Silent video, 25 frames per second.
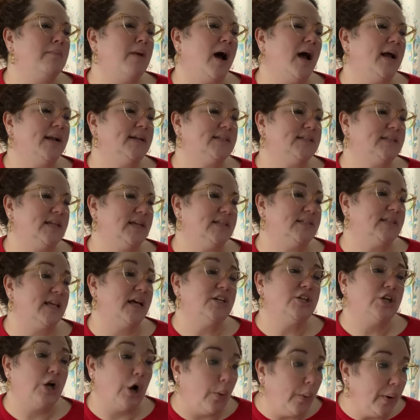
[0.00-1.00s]
mind since,
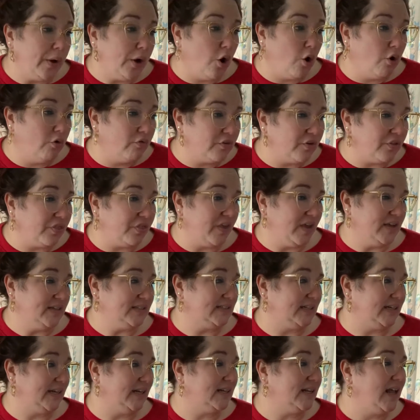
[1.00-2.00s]
and going over
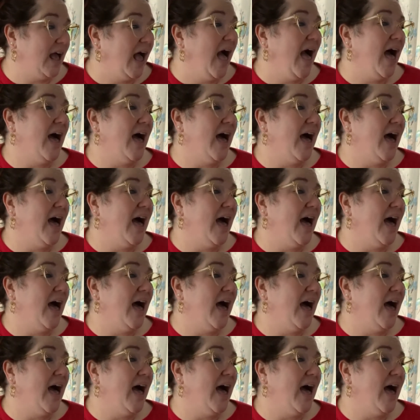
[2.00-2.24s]
things in it,